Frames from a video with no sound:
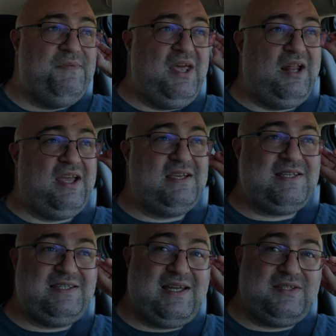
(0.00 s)
And I
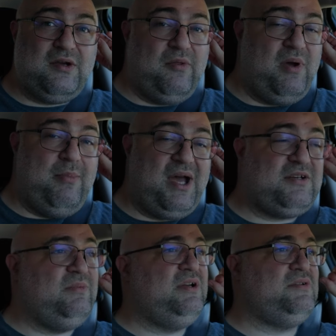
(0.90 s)
guess it dates all the way
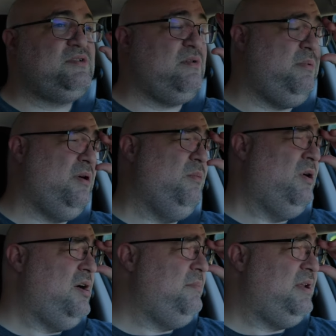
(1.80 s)
back to Windows
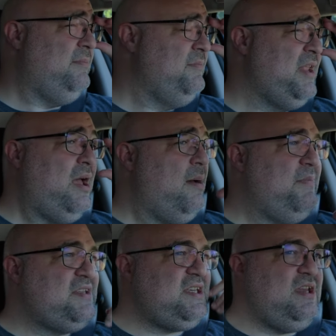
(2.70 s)
3.1, but
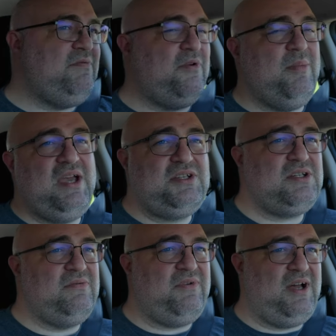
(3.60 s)
this
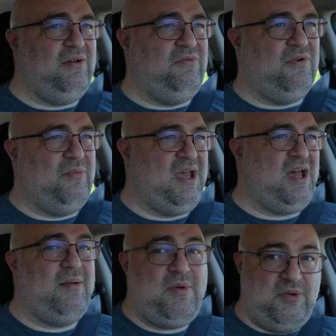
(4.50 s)
information file
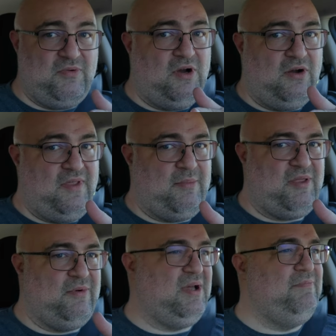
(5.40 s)
format, I may be wrong on that
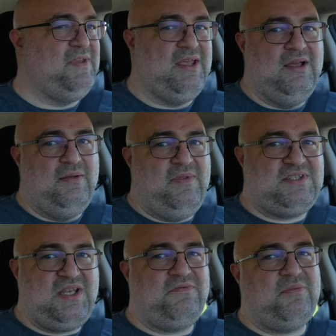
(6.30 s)
by the way,
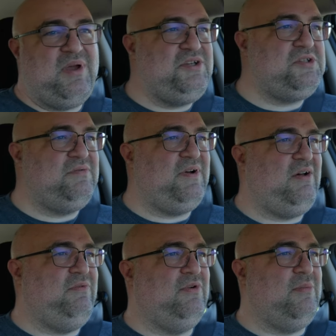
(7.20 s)
this information
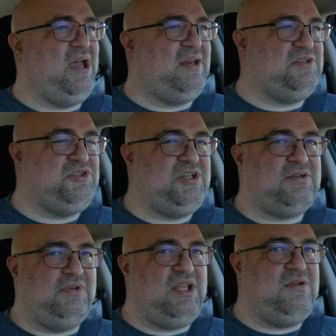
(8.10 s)
file format is
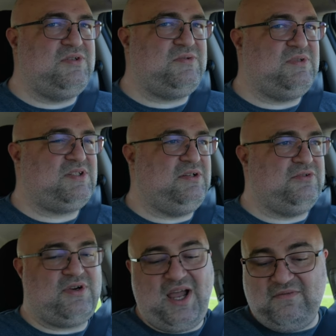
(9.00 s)
generally used to install
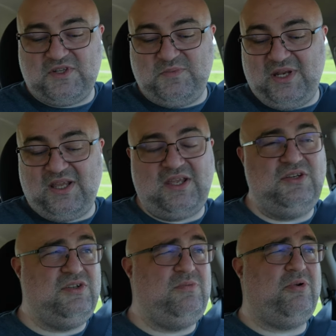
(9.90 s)
drivers, but it
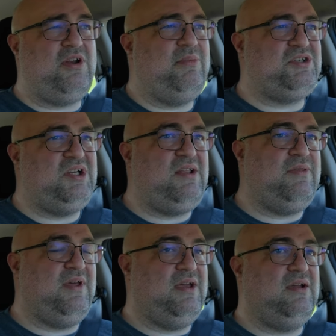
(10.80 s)
can do pretty much
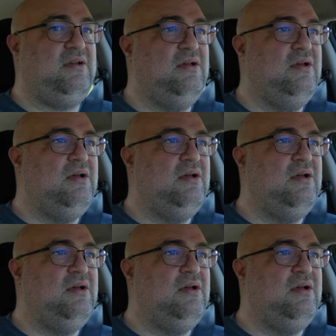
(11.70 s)
anything.